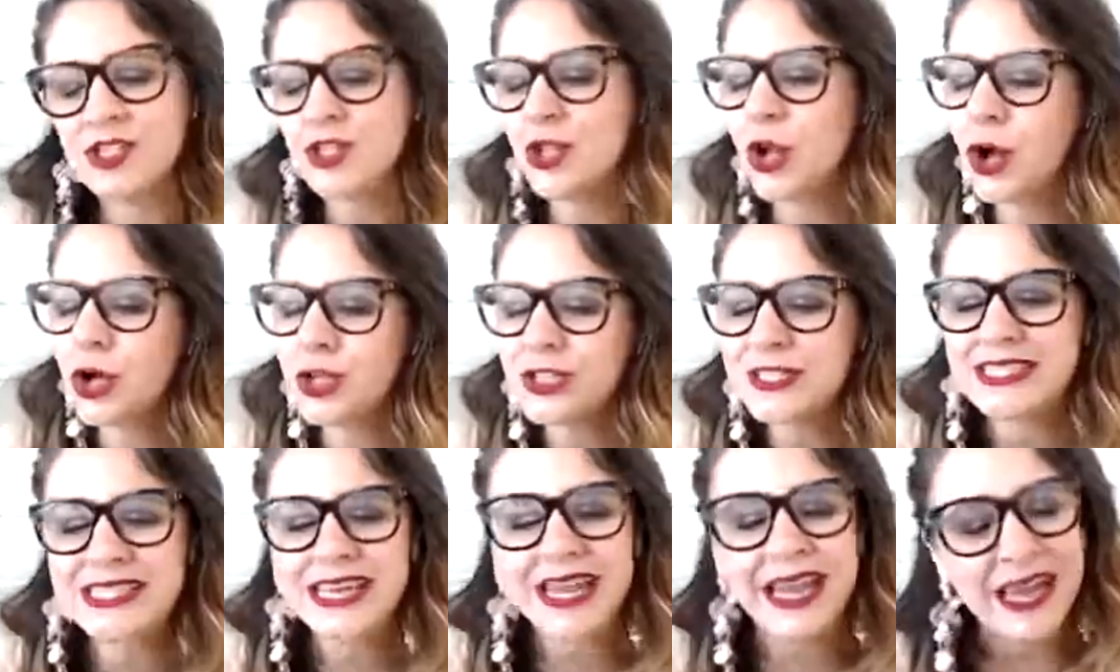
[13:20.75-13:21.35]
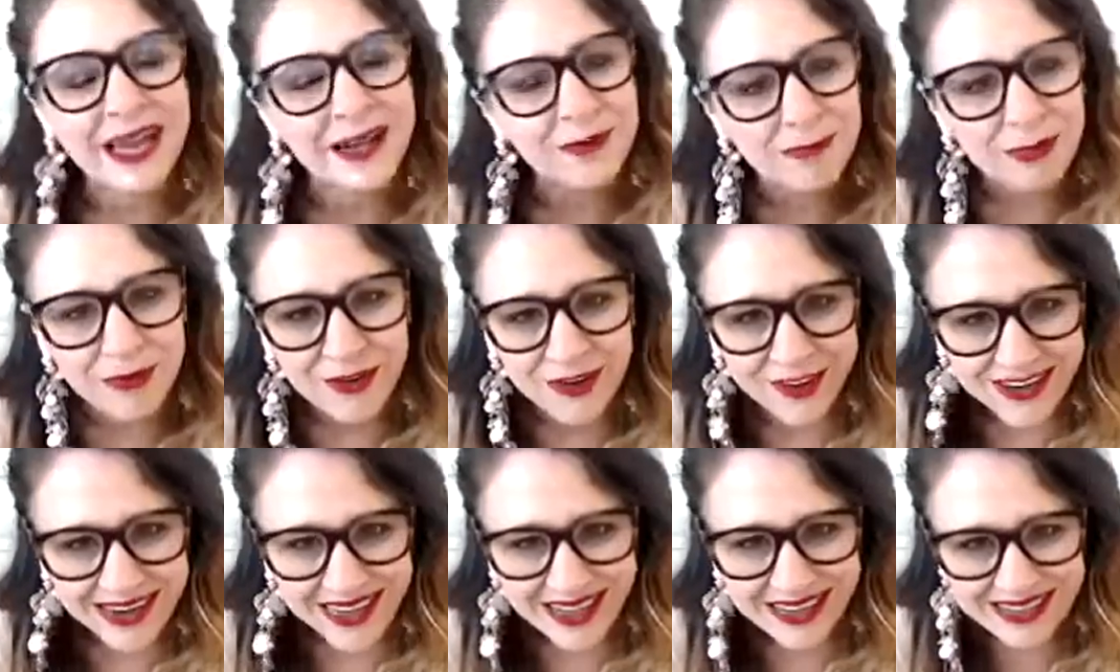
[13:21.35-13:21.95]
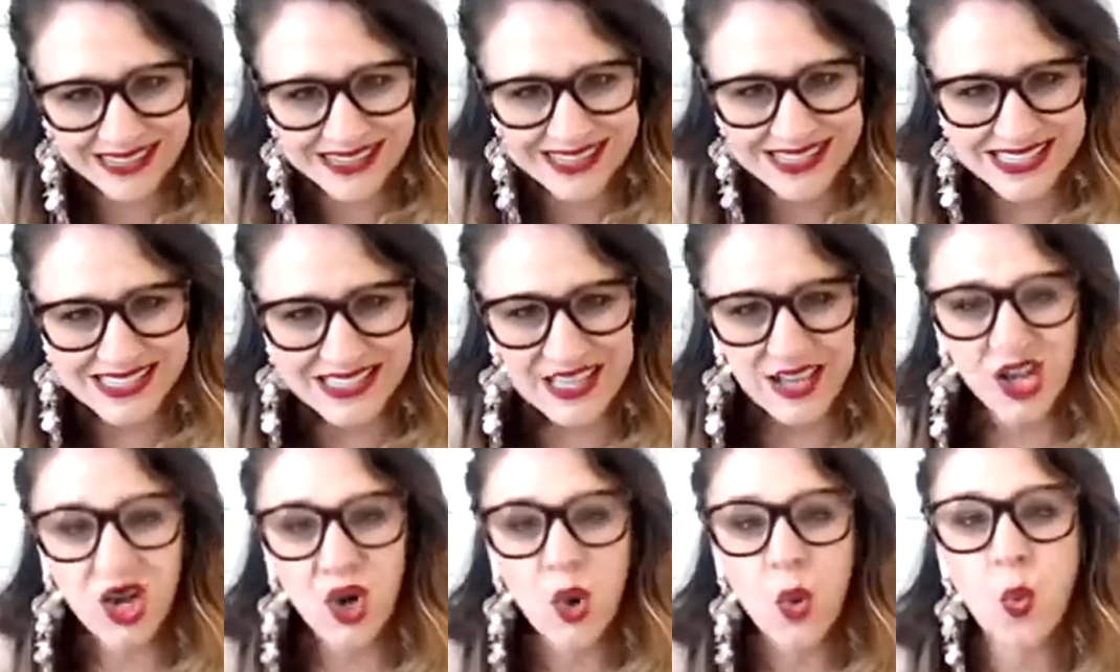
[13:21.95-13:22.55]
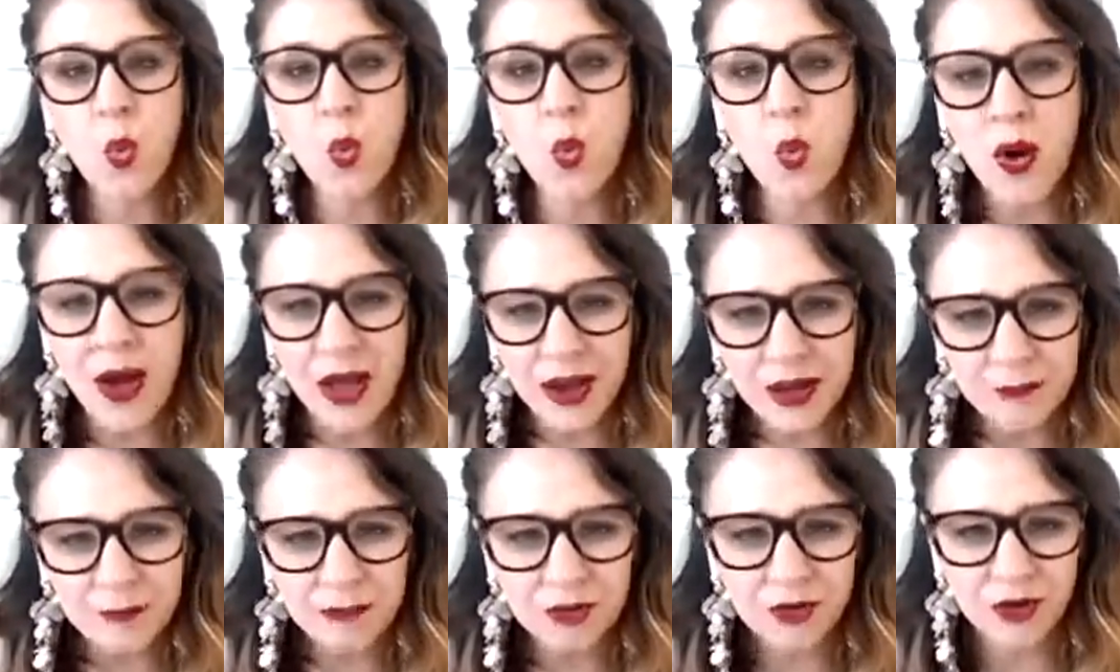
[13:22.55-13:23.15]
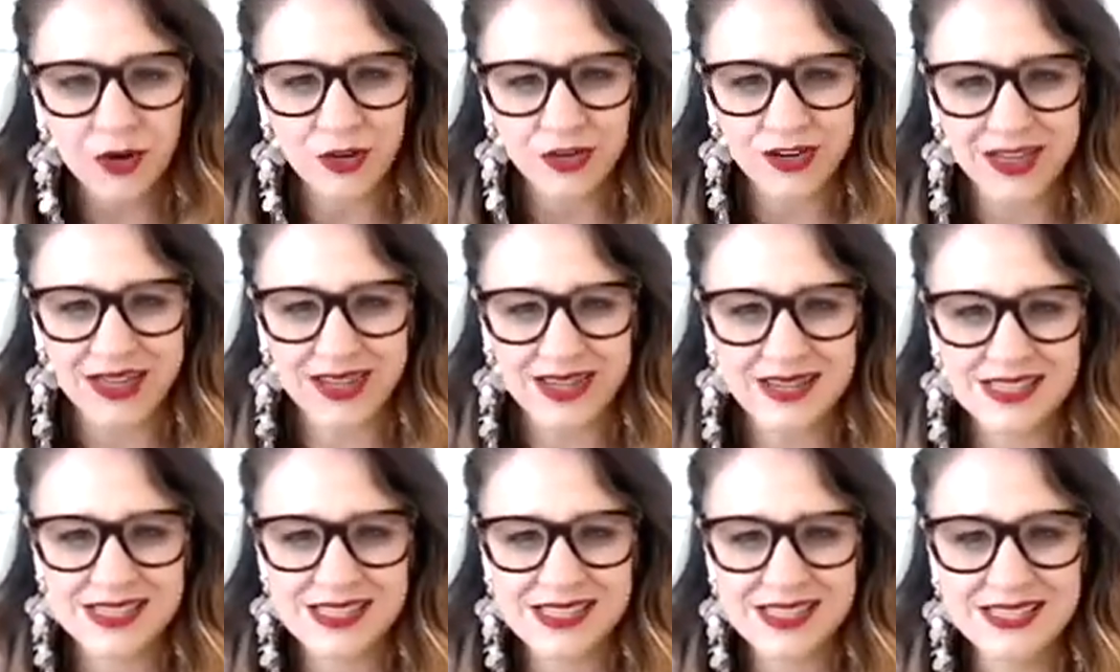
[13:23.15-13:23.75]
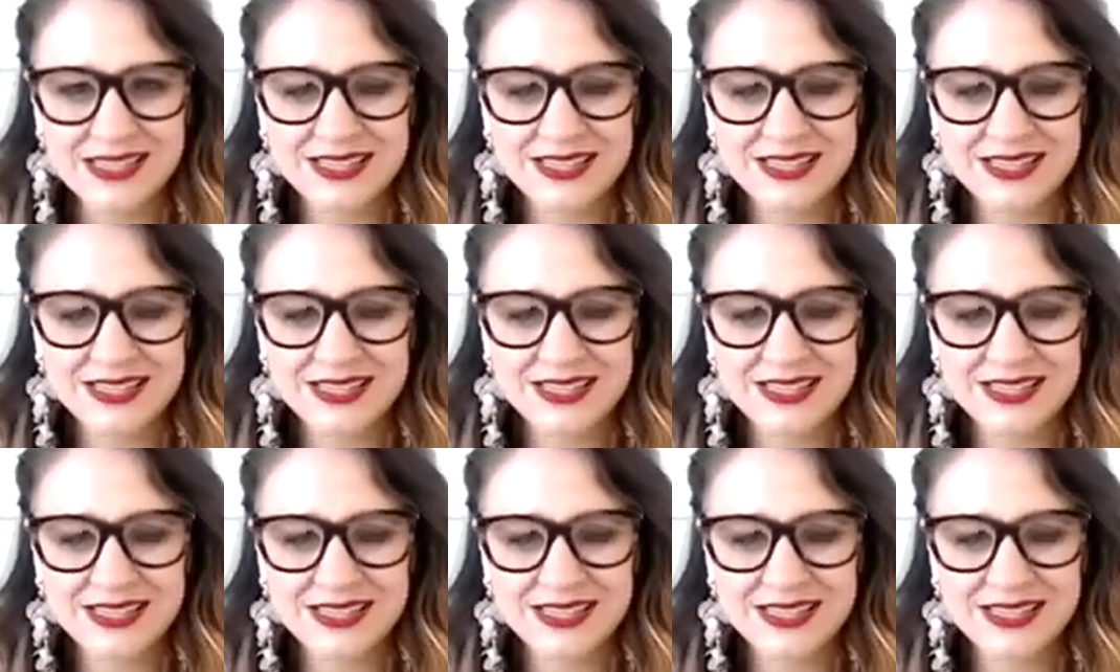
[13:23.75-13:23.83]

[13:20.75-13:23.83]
Not 10 products, 1 product.